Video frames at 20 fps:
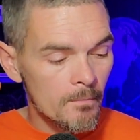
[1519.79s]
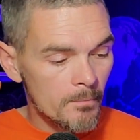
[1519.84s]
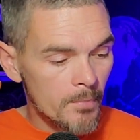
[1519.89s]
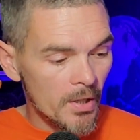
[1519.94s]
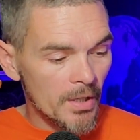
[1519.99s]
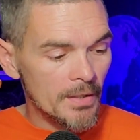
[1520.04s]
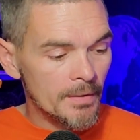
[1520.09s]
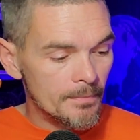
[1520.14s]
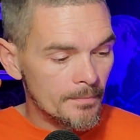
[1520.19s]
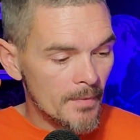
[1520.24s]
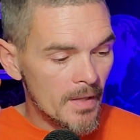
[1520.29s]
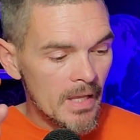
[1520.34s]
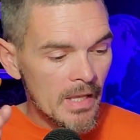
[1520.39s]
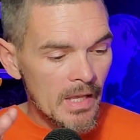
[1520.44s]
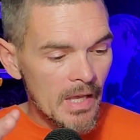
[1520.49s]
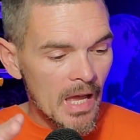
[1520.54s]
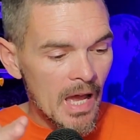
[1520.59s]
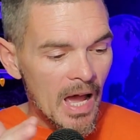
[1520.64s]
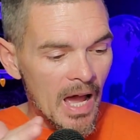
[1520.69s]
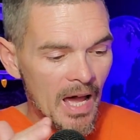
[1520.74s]
But
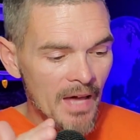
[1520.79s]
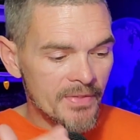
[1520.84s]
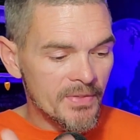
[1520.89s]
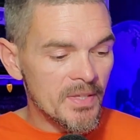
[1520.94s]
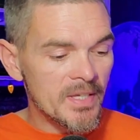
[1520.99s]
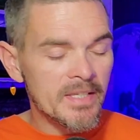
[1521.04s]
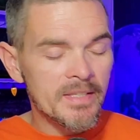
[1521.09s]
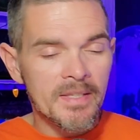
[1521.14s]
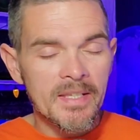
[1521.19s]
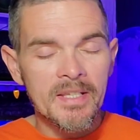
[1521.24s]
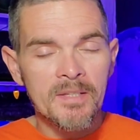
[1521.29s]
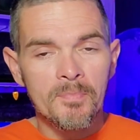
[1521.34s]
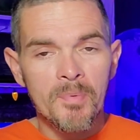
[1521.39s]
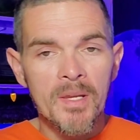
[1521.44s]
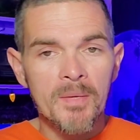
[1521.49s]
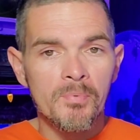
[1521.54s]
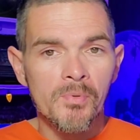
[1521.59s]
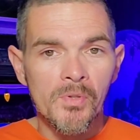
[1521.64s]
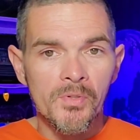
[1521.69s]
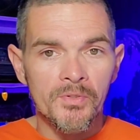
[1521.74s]
I think these
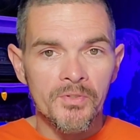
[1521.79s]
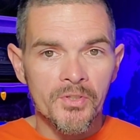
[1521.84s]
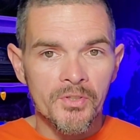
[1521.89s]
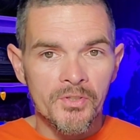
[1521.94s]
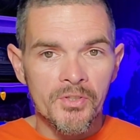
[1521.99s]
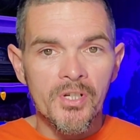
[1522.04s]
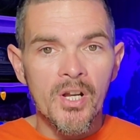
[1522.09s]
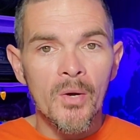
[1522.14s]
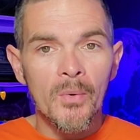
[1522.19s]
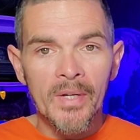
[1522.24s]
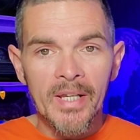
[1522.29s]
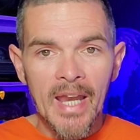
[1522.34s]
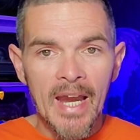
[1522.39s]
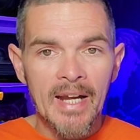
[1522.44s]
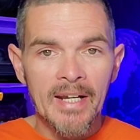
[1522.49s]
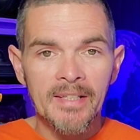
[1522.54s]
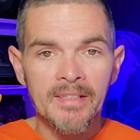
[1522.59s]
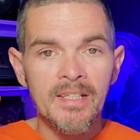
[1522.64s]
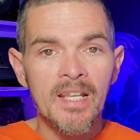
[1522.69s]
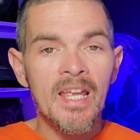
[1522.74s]
people are just going
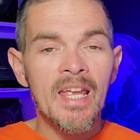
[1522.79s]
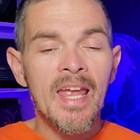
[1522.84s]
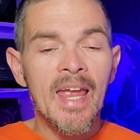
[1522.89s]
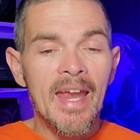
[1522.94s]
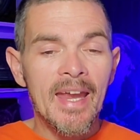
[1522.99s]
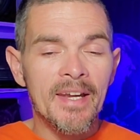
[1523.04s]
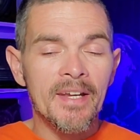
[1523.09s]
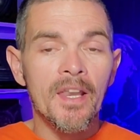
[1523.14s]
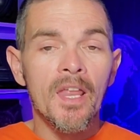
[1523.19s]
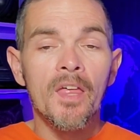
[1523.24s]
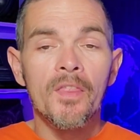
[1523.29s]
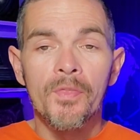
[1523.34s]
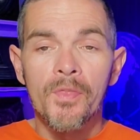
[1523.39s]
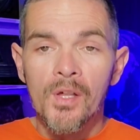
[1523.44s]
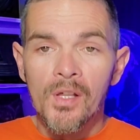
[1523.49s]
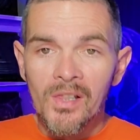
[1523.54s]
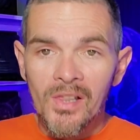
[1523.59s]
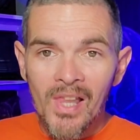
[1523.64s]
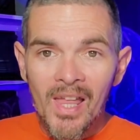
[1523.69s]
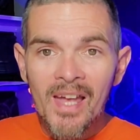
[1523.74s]
at it, and
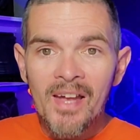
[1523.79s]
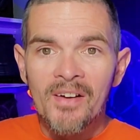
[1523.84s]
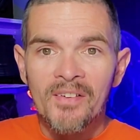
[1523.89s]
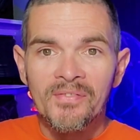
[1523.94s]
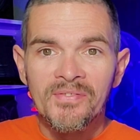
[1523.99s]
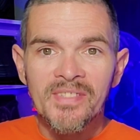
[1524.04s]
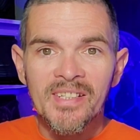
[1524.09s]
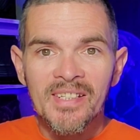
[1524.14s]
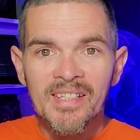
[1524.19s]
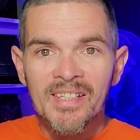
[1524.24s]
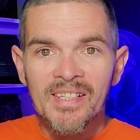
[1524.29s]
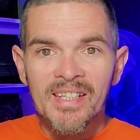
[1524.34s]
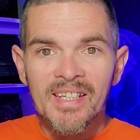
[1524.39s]
the left